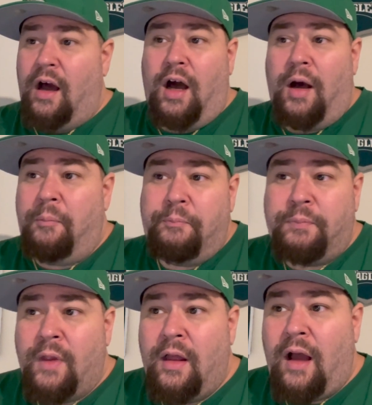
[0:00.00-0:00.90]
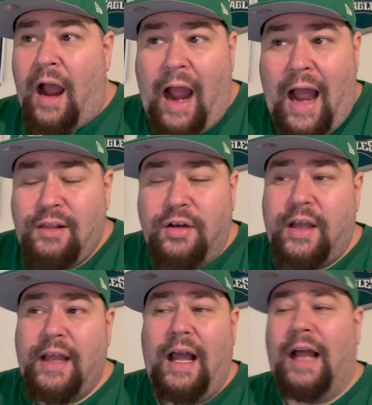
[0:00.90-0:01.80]
I
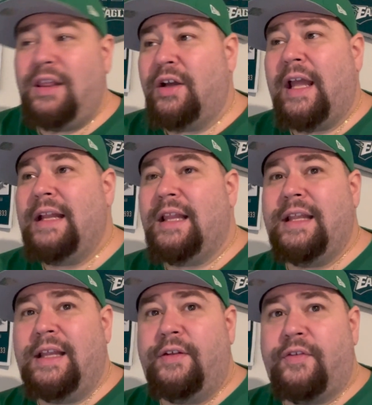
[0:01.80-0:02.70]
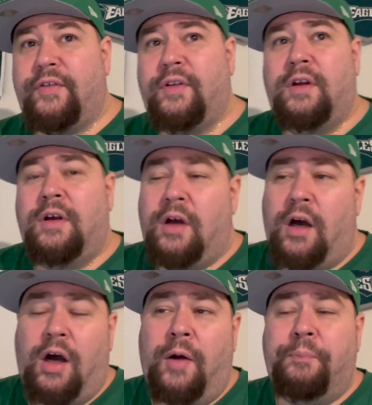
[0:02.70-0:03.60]
look at it like this.
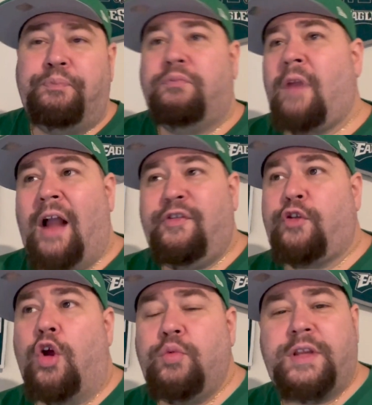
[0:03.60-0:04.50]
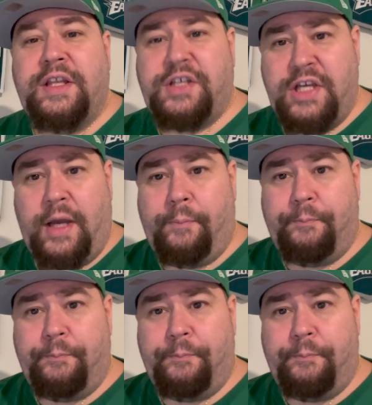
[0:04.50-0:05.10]
I start with the GM.